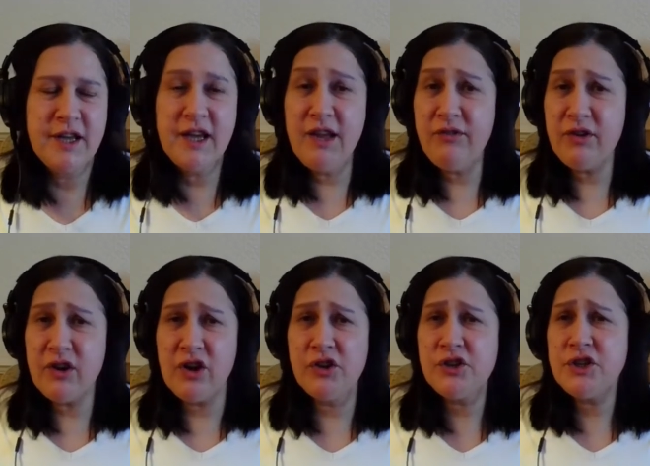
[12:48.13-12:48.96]
even
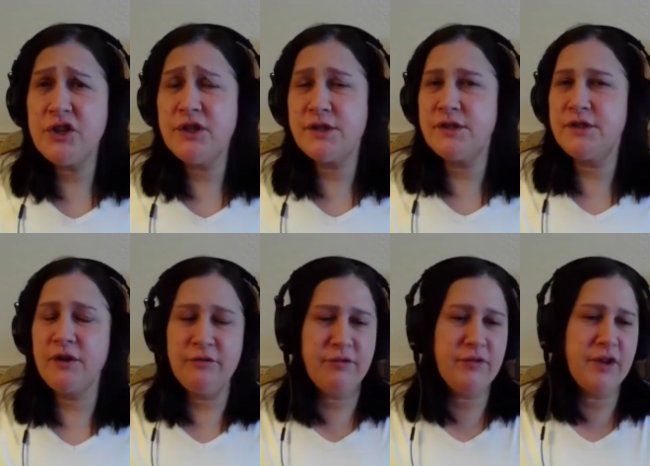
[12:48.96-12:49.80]
continents. I
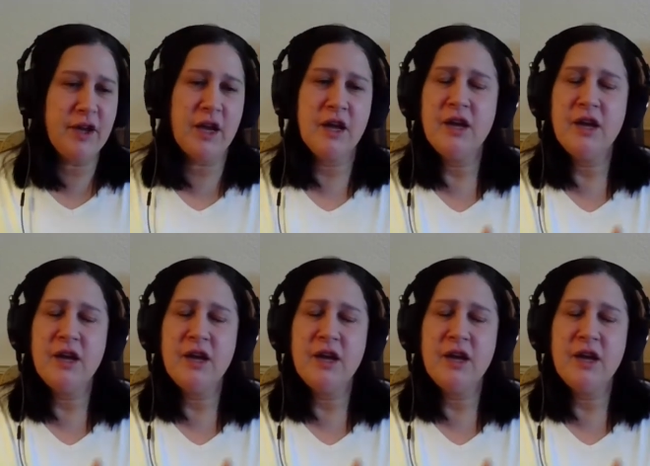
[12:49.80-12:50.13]
don't think